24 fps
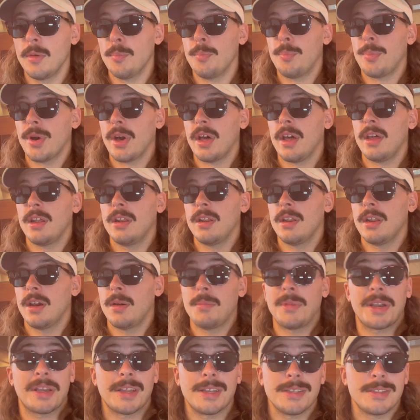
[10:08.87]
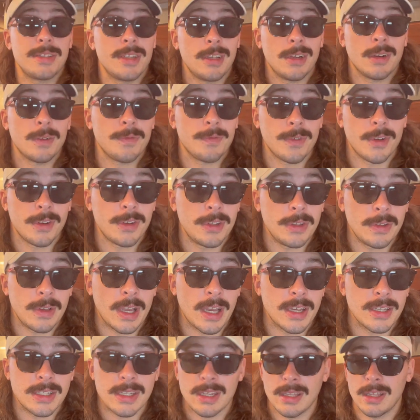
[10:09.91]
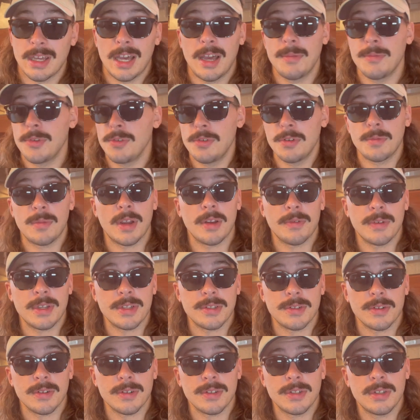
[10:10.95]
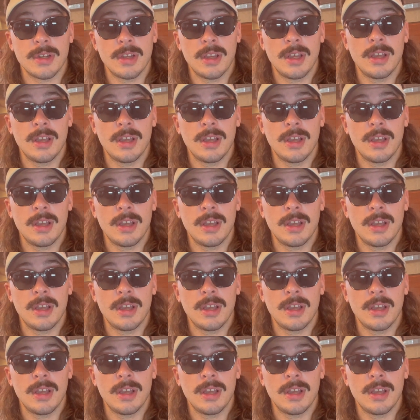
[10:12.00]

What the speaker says: But I'm not gonna sit here in front of you guys. I'm doing my research.